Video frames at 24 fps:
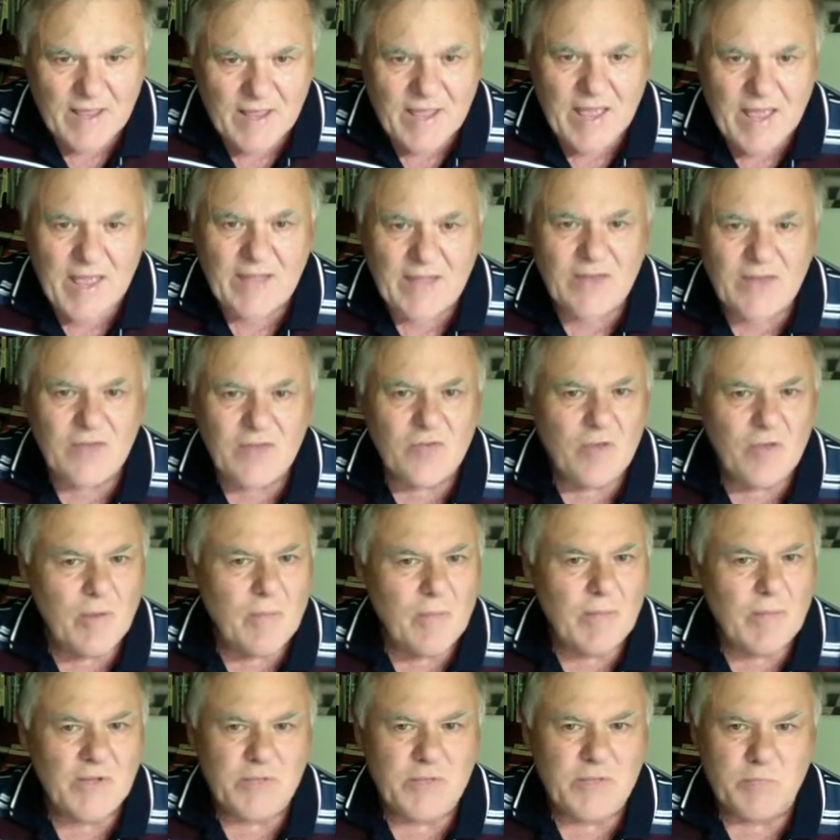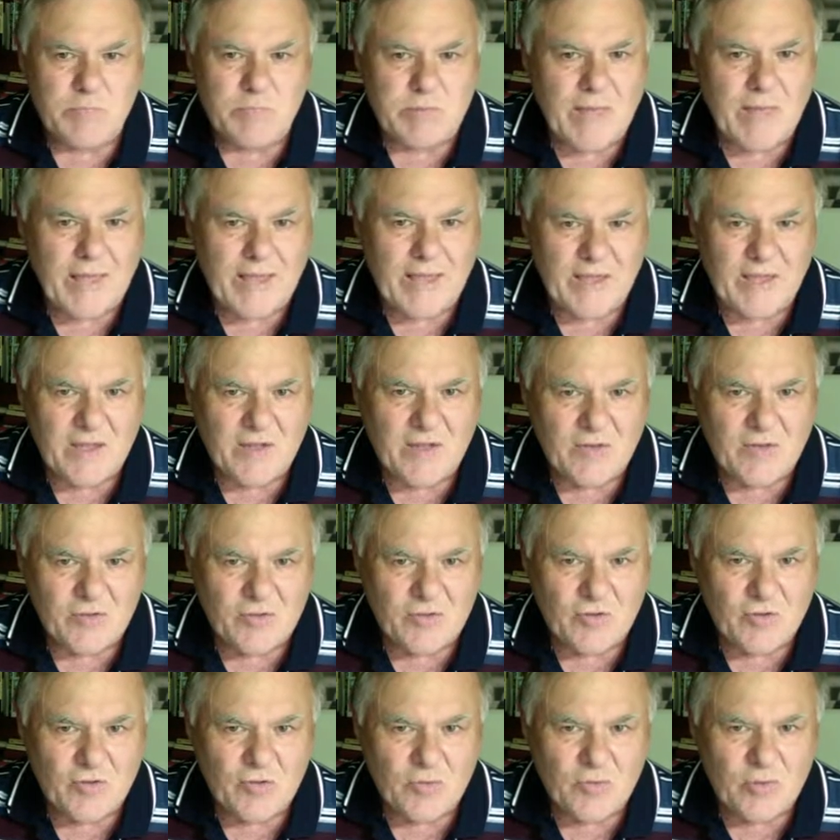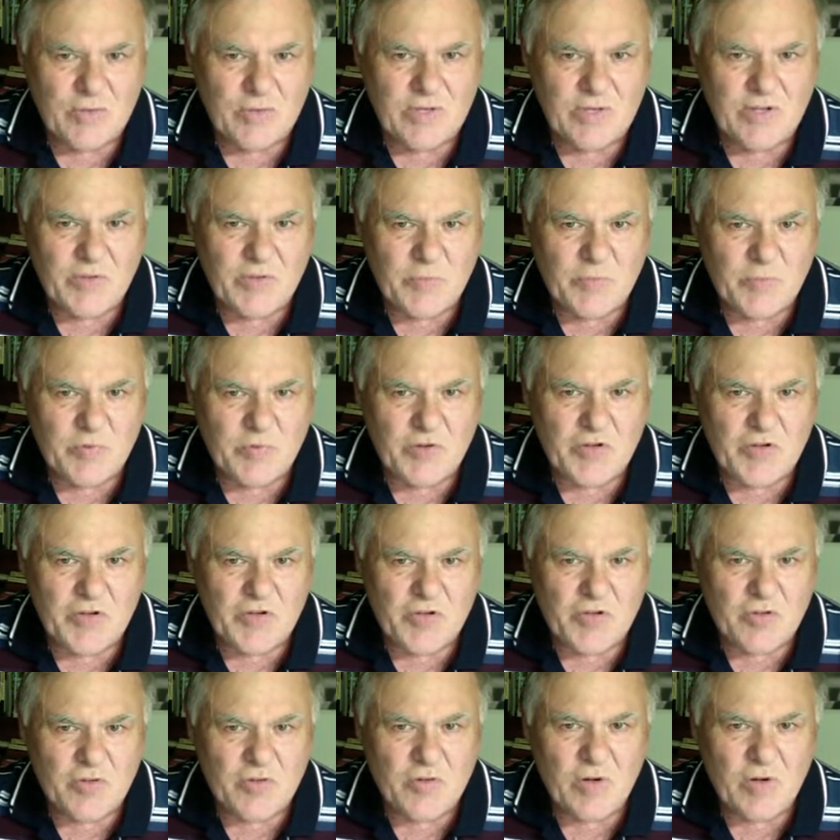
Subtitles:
And there's not much black can do in this position.